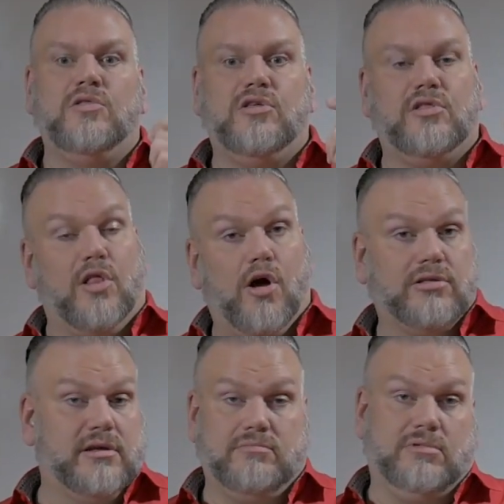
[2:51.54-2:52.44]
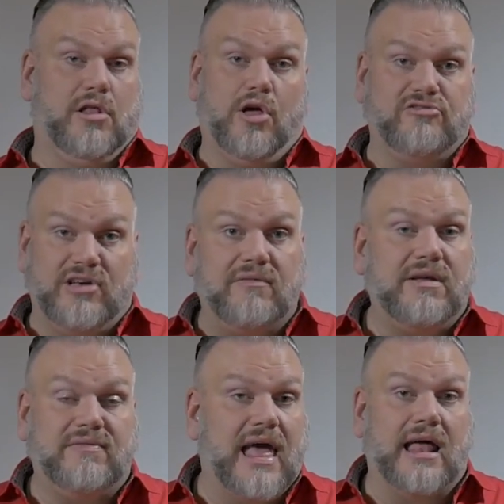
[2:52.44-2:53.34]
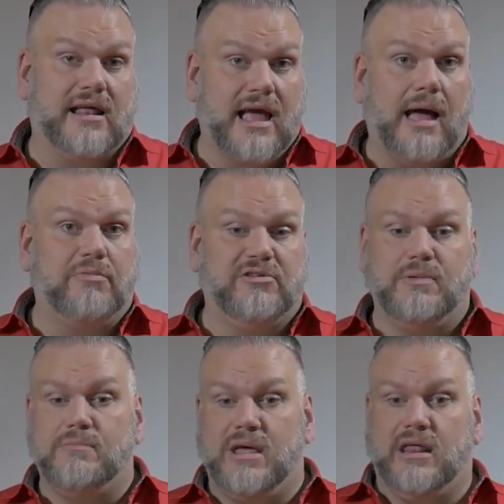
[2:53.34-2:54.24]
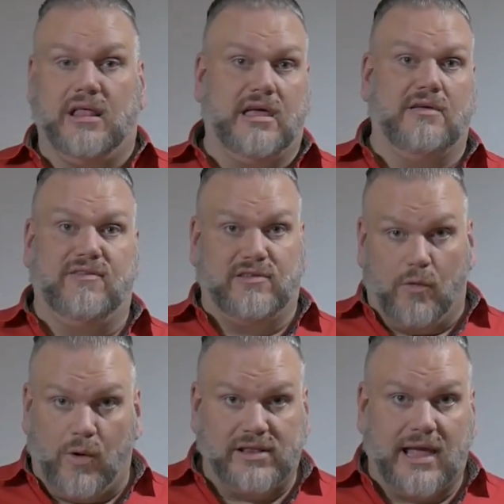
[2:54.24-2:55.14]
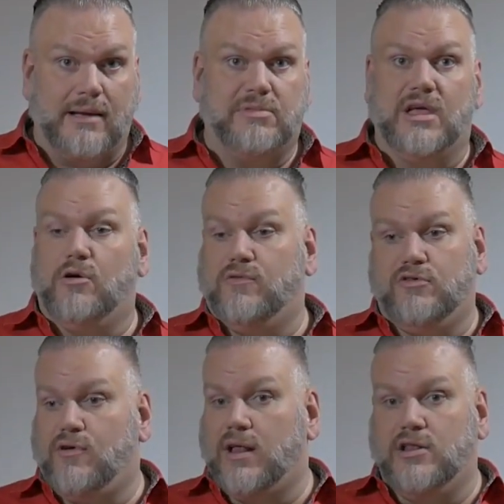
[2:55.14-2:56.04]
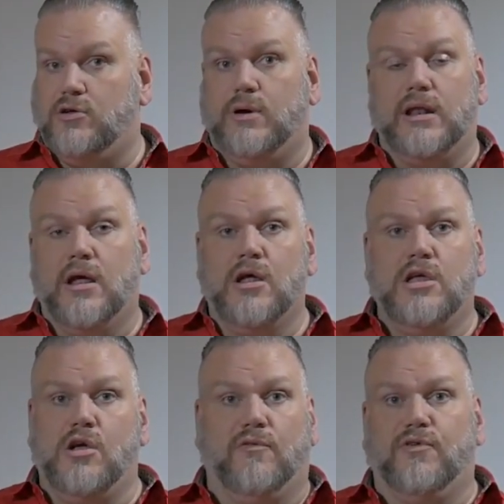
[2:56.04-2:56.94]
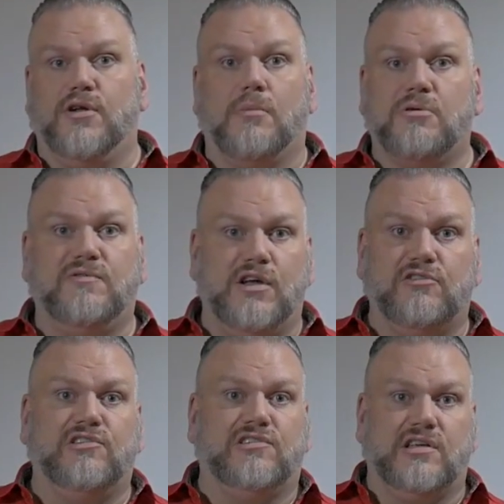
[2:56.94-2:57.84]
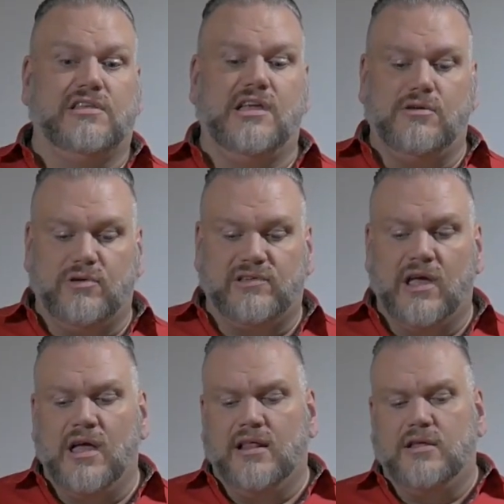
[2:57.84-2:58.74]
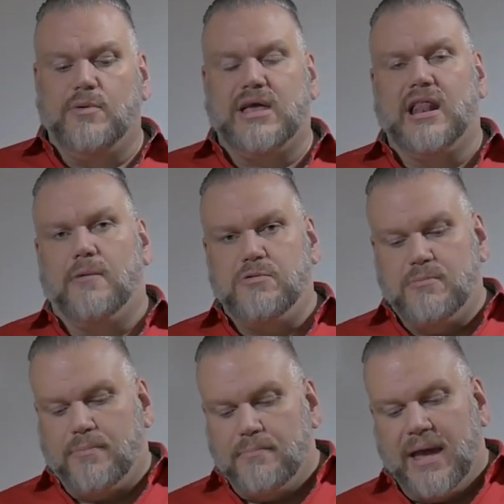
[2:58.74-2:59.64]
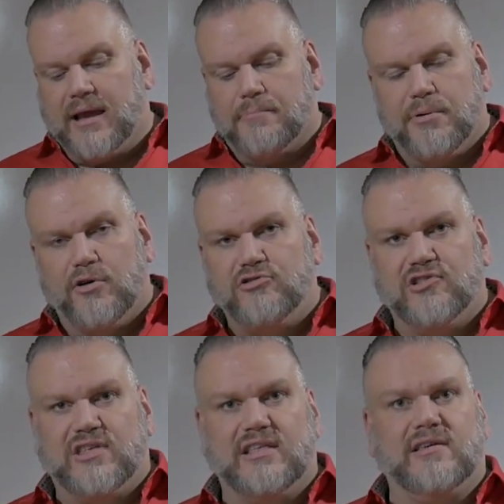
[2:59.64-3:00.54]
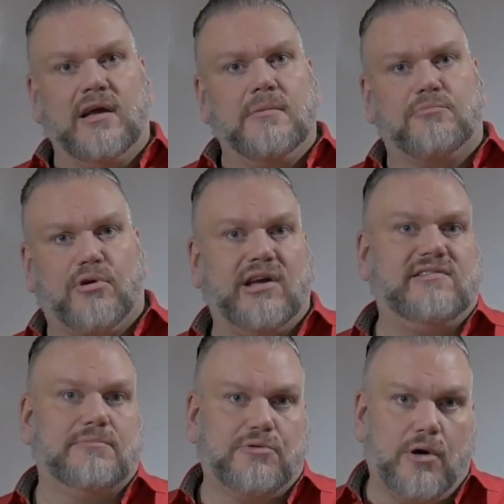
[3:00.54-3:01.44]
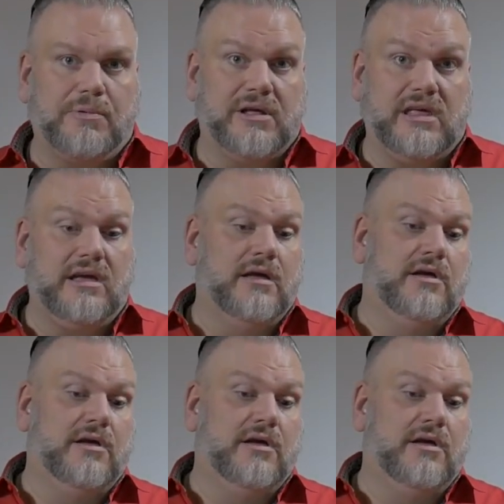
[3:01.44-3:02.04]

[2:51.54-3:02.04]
the longevity of that accomplishment, meaning like if it's a one-time thing or if you're trying to do it for a number of years, it's continuous, that we can help you make a purchase that's priced appropriately,